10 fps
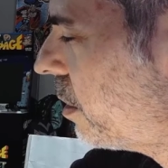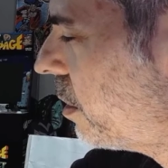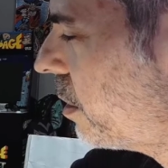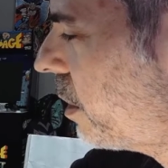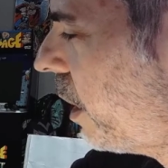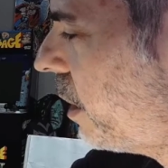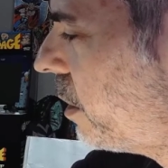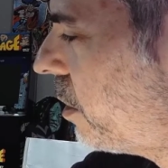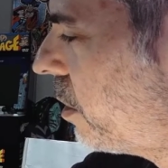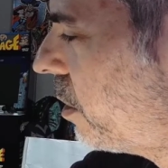
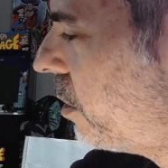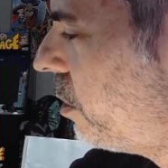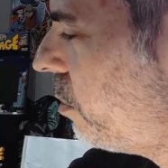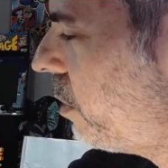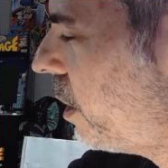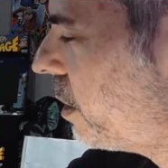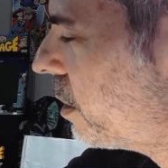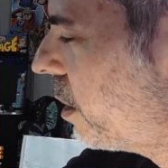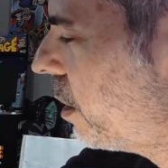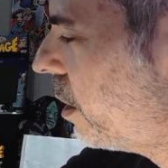can do these.
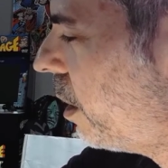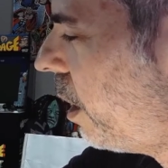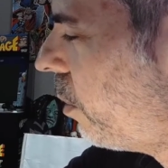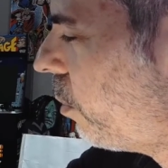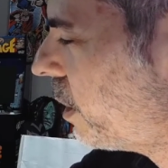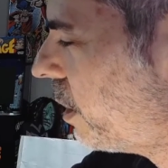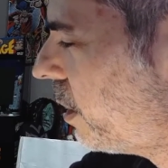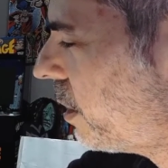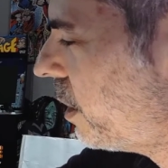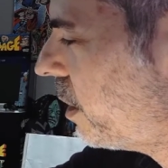What
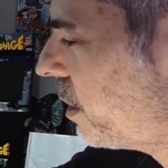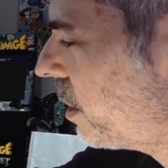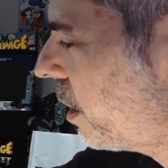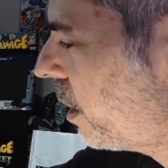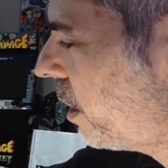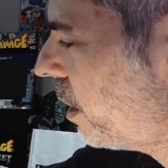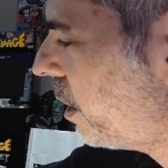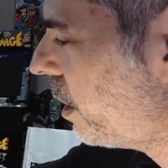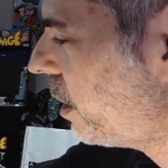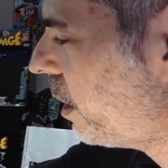this is,
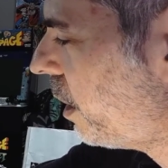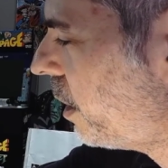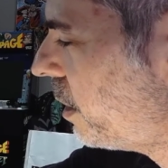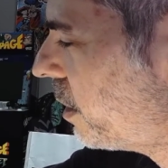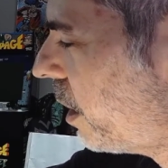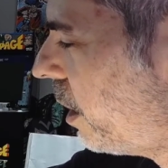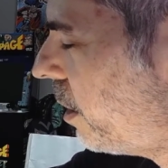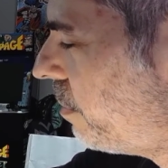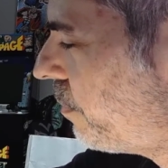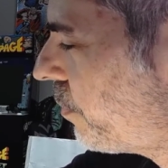
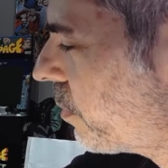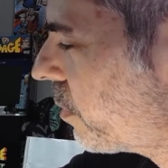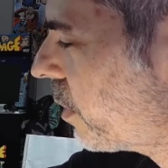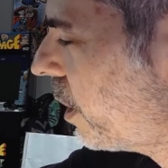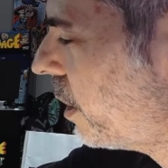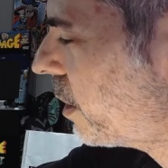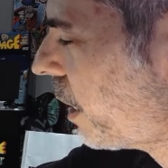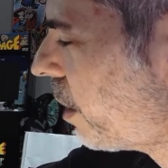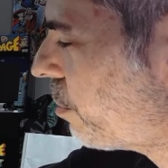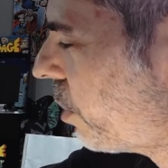it's
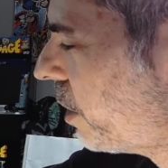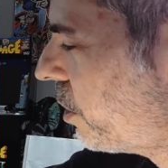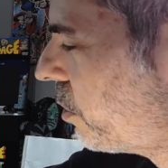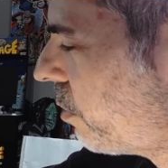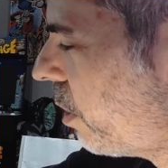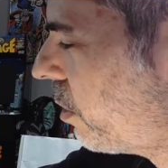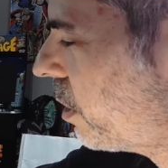like a brush stroke,